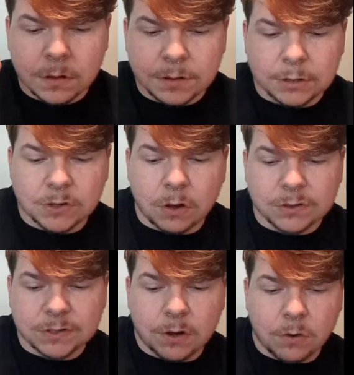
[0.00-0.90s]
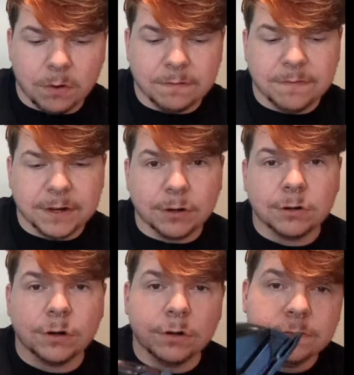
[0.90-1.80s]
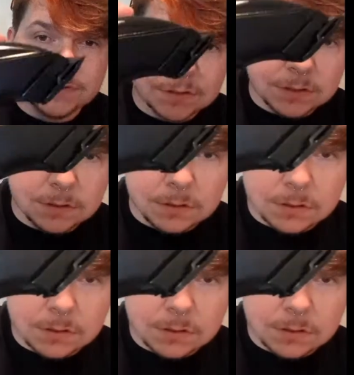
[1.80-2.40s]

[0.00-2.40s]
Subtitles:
There's also finger grooves